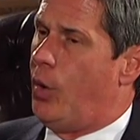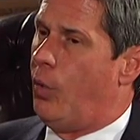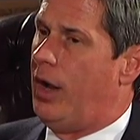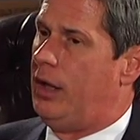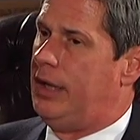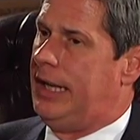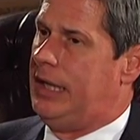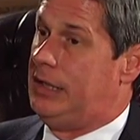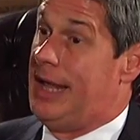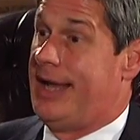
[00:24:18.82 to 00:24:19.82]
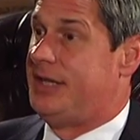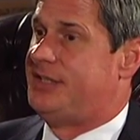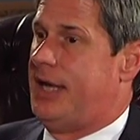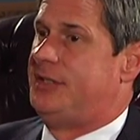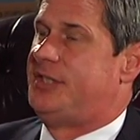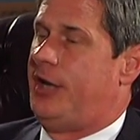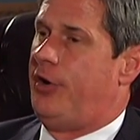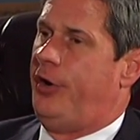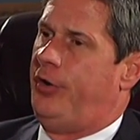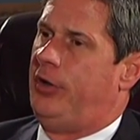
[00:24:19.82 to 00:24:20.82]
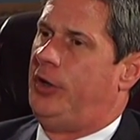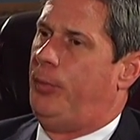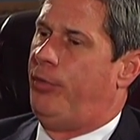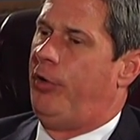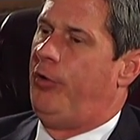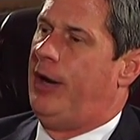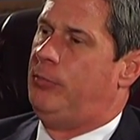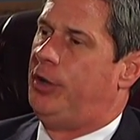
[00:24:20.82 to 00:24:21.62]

Well, Locke, as I said on an earlier program,